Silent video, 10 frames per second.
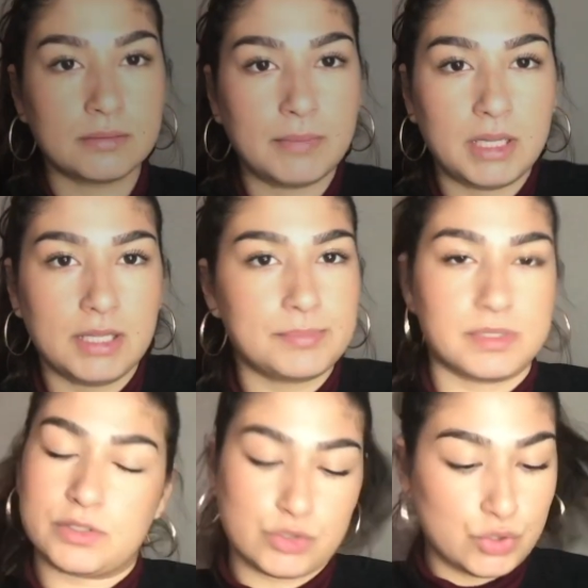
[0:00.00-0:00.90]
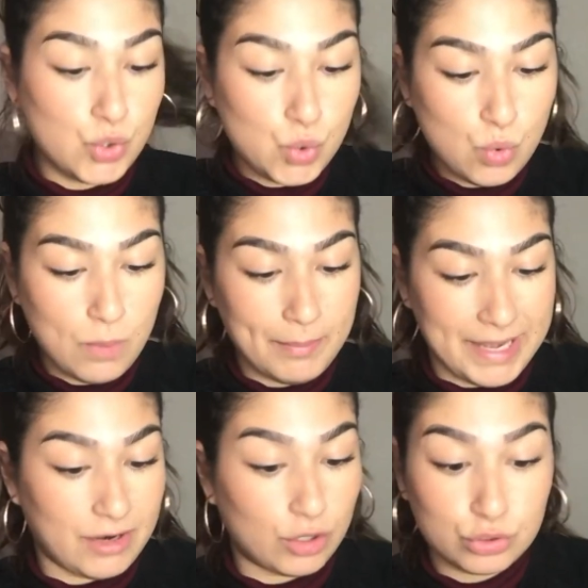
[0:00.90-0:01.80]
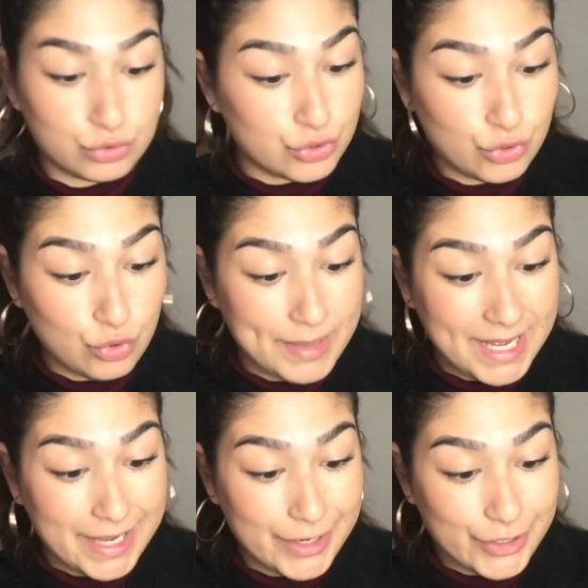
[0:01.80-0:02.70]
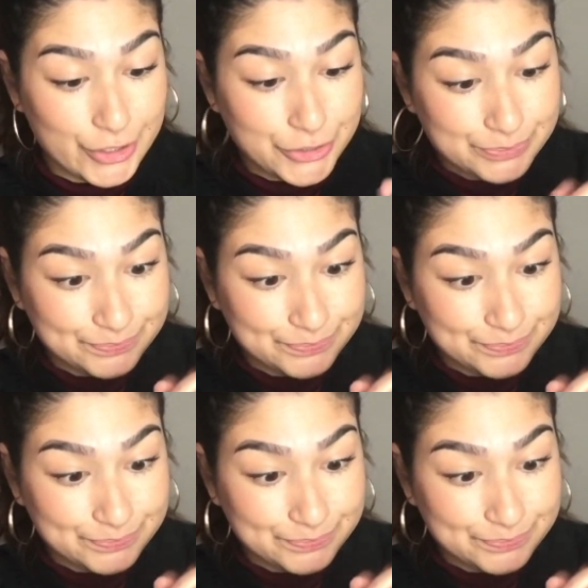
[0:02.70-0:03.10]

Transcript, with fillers: My lips are too bare, too bare.